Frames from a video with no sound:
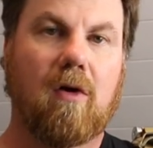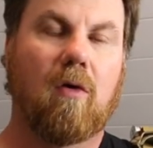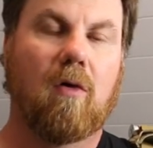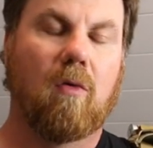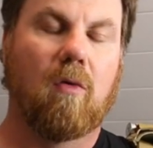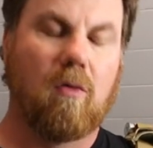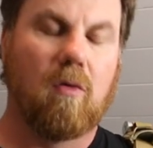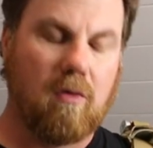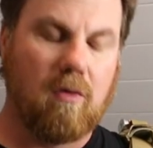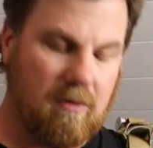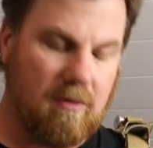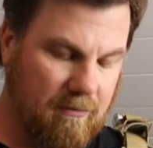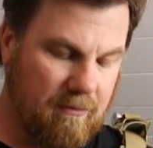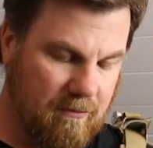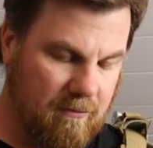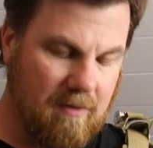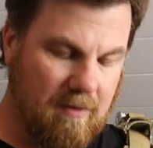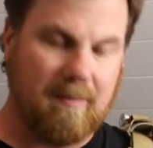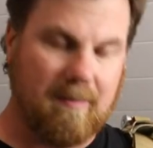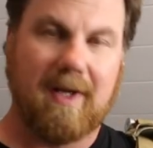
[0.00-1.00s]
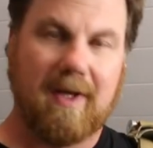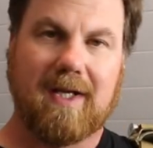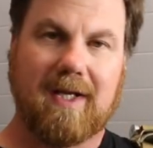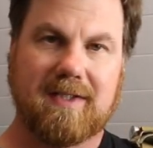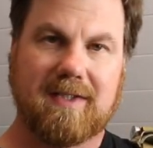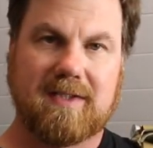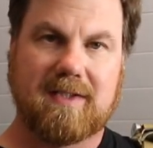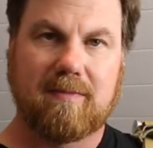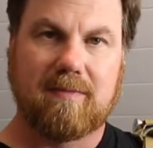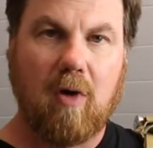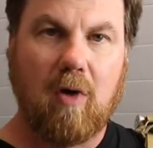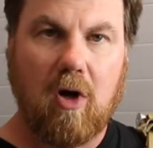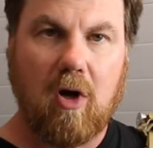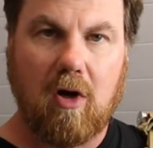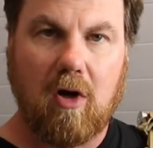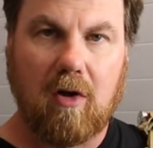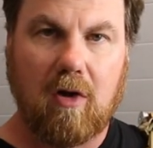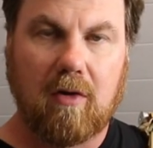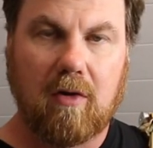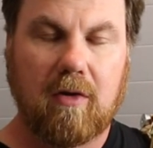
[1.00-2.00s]
or from a
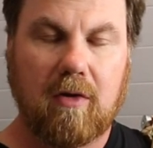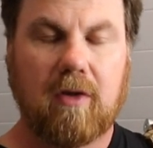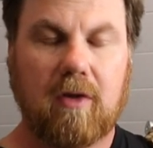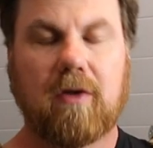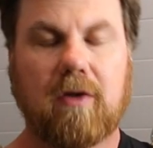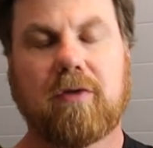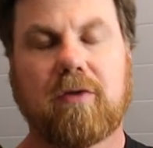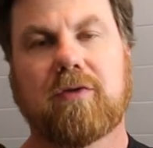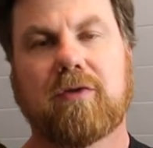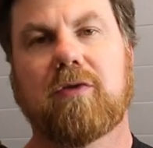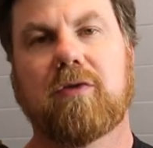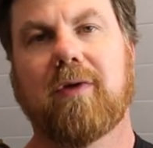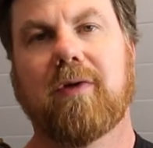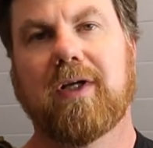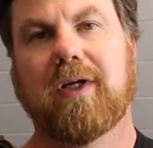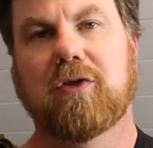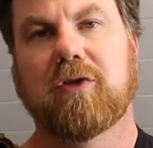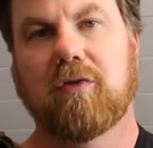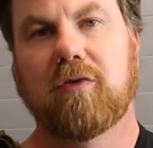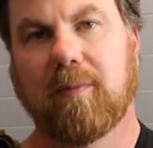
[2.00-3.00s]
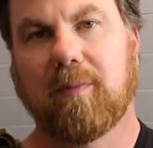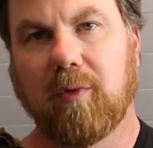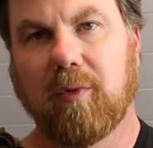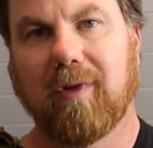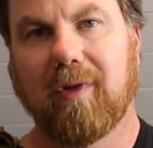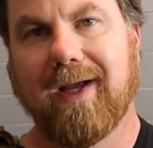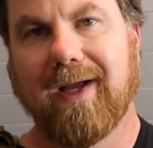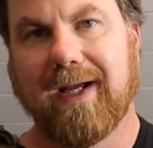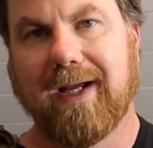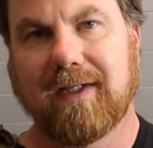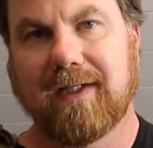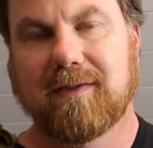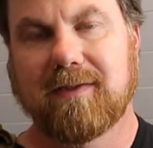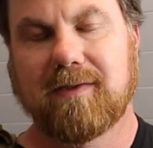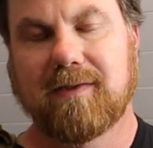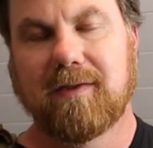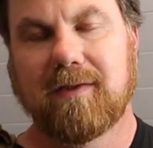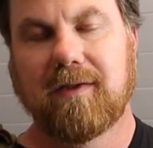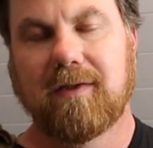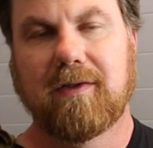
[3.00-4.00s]
small to a triple
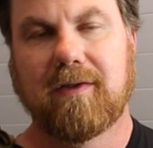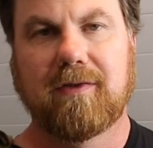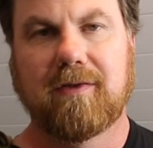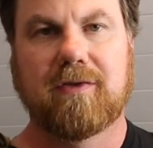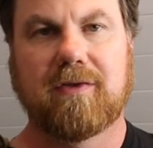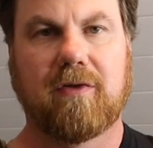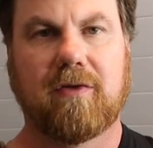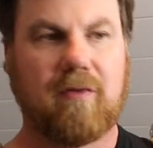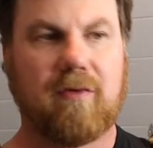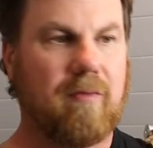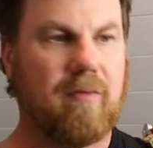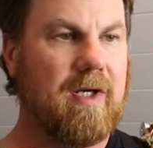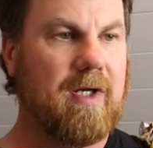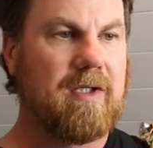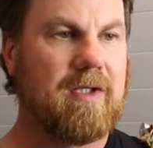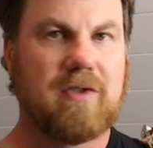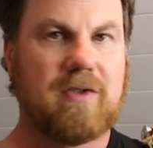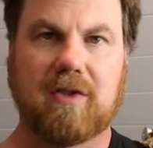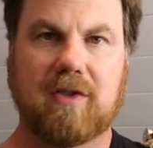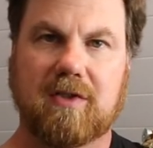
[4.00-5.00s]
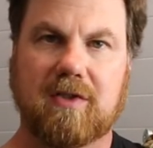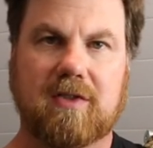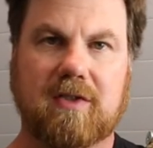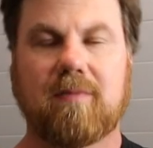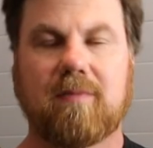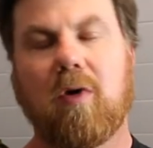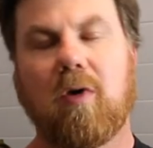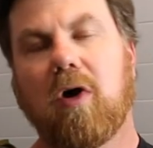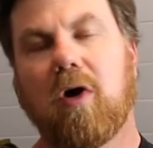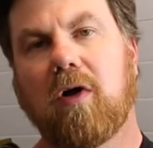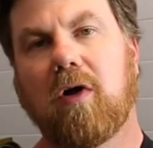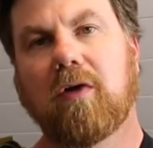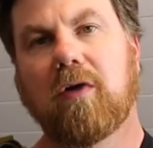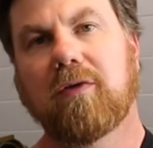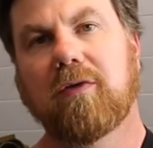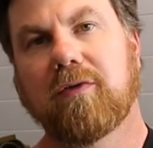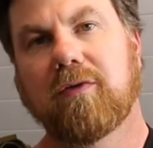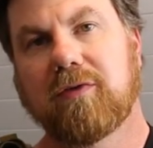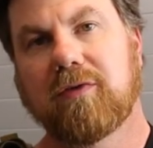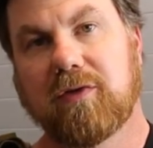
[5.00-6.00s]
X. So the range is
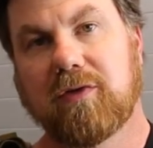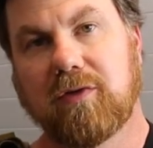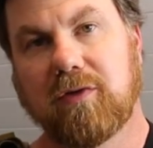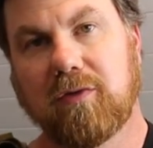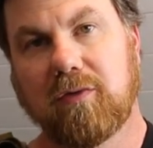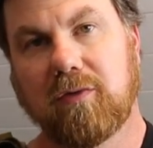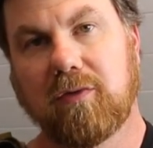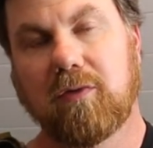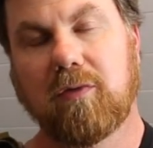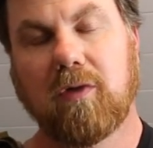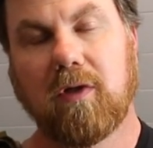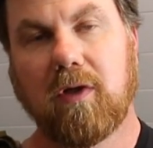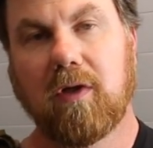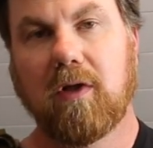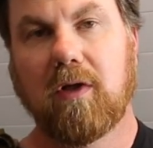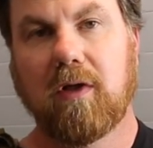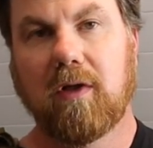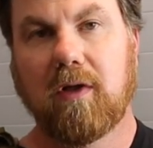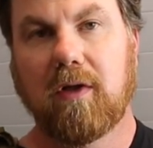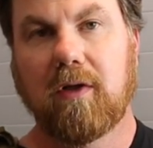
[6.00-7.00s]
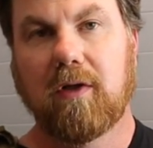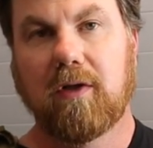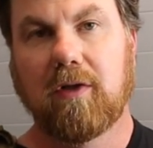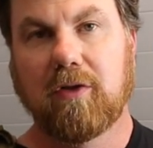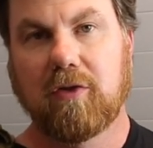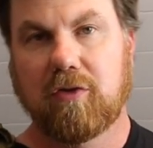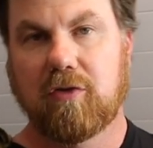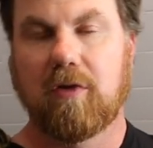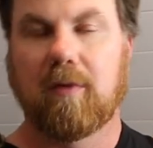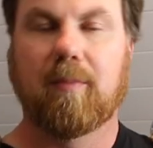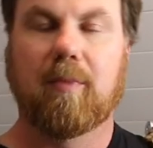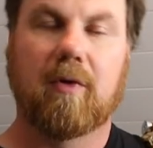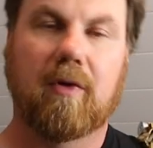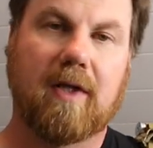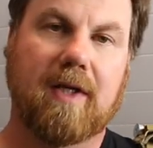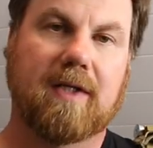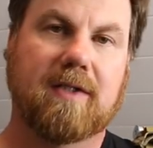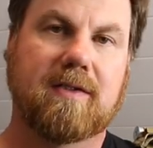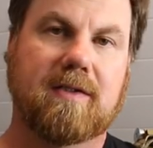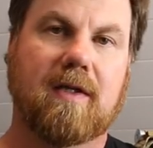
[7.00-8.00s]
small to
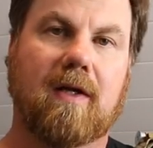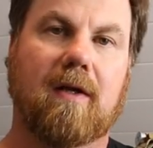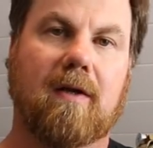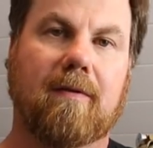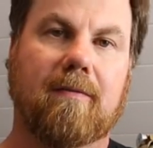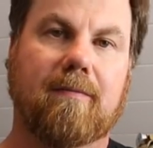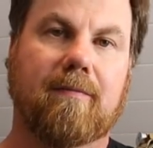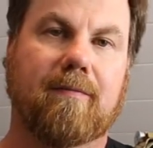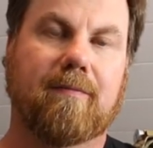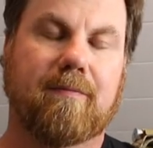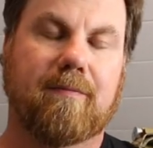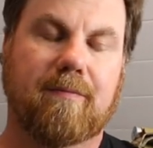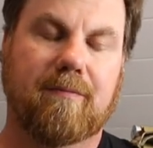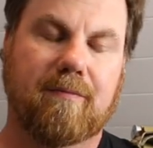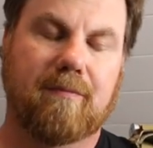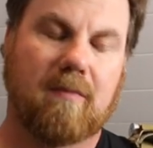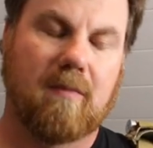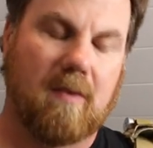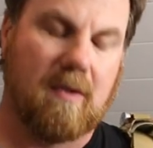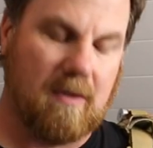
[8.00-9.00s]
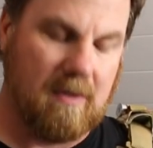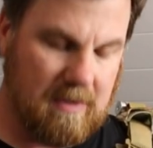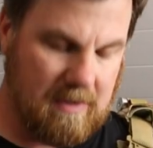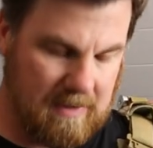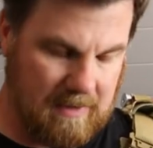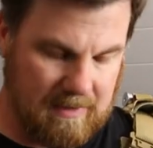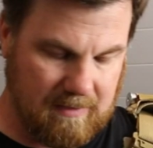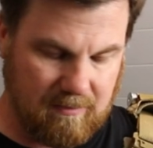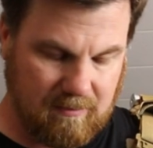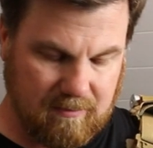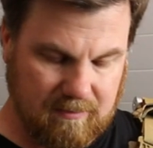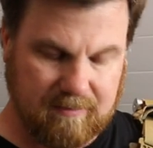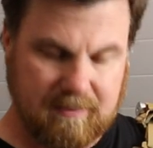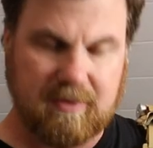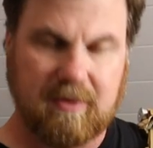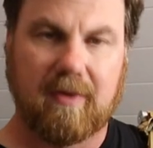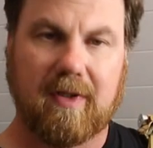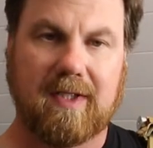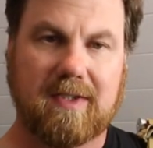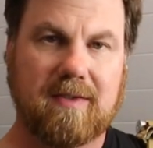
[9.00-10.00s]
triple XL. So
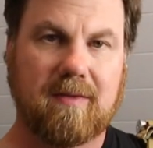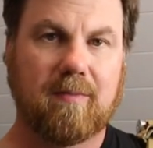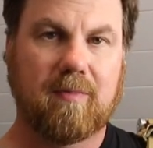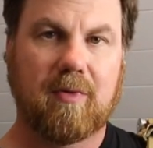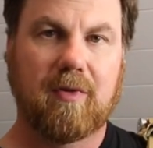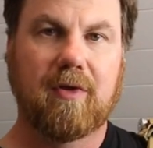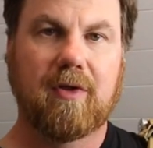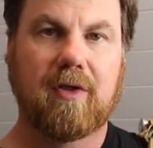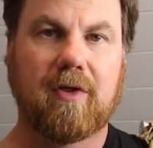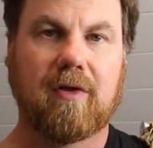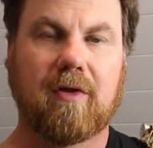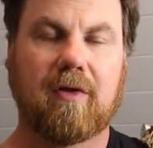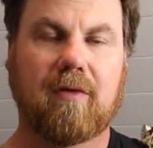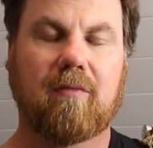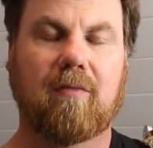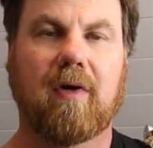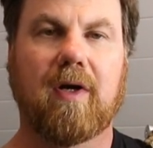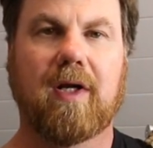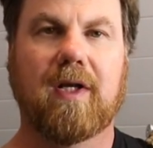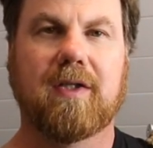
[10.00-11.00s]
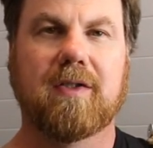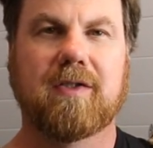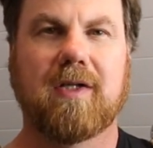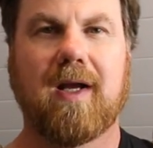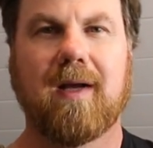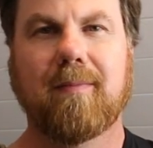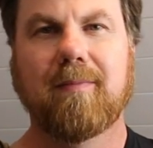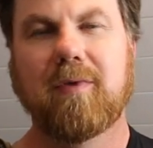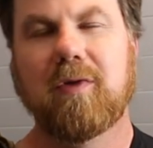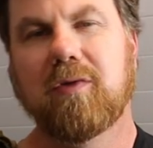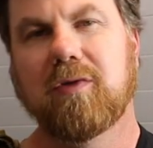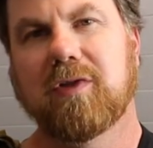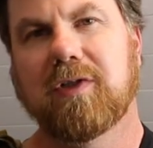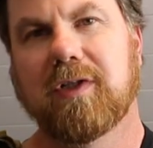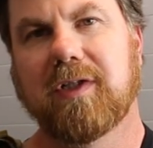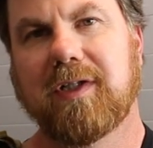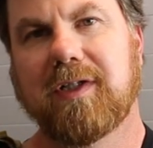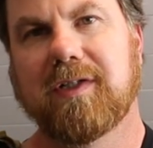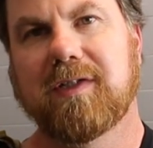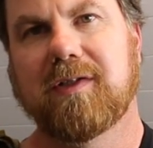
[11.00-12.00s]
that's a pretty good range. I'm
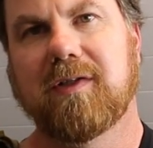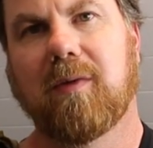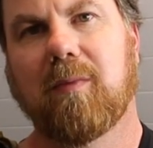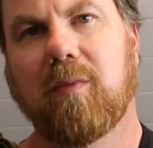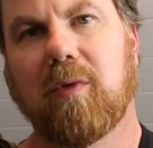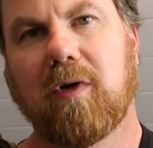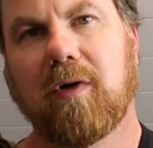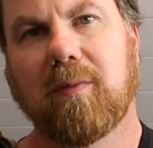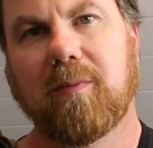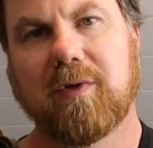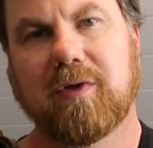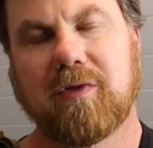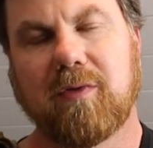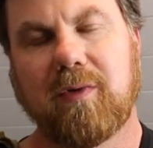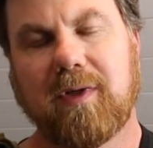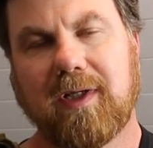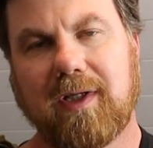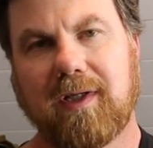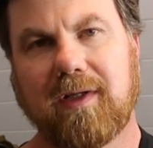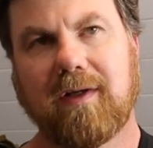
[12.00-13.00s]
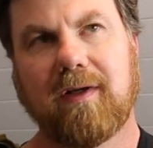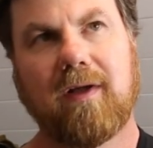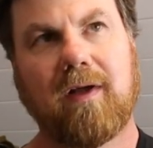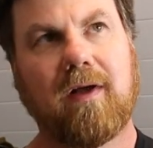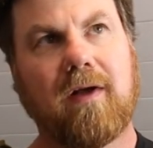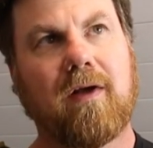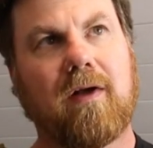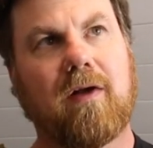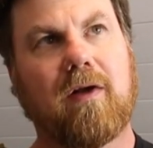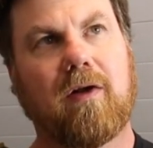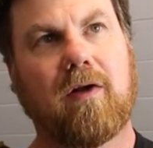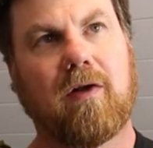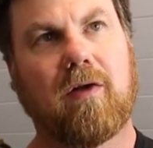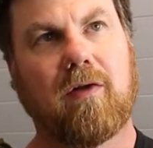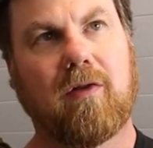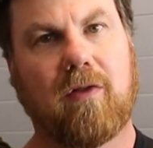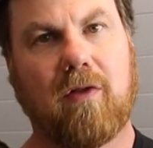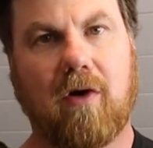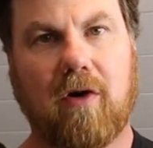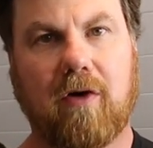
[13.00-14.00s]
usually somewhere between
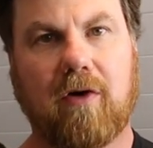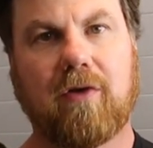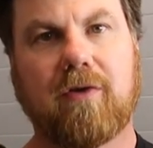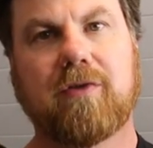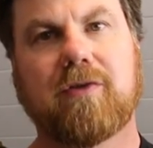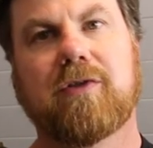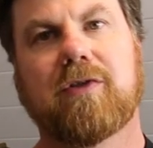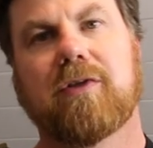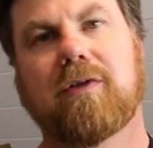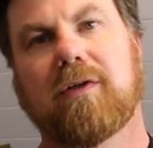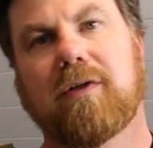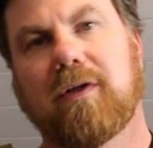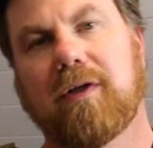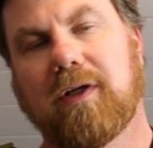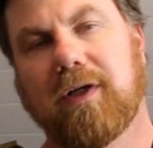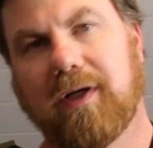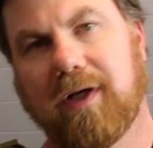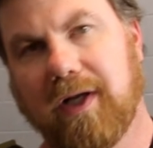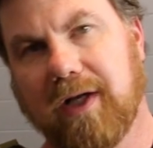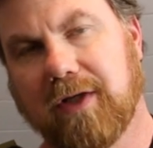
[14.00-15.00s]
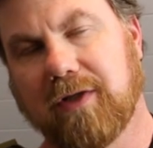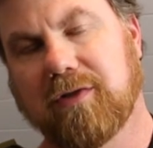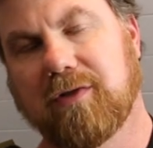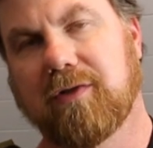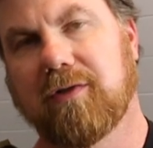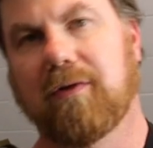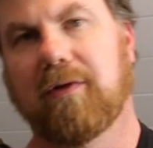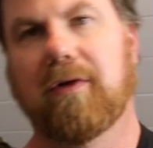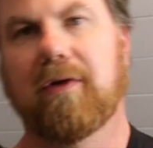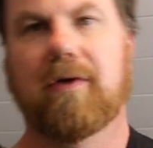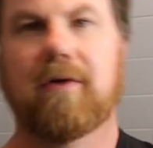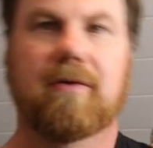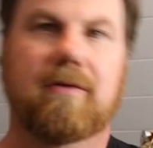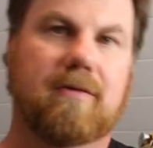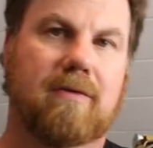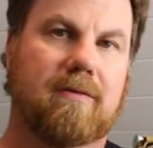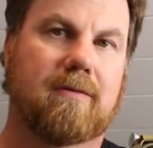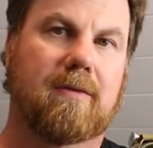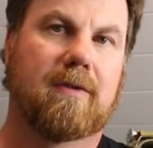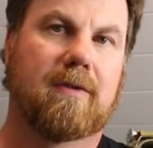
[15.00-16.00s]
large and extra large.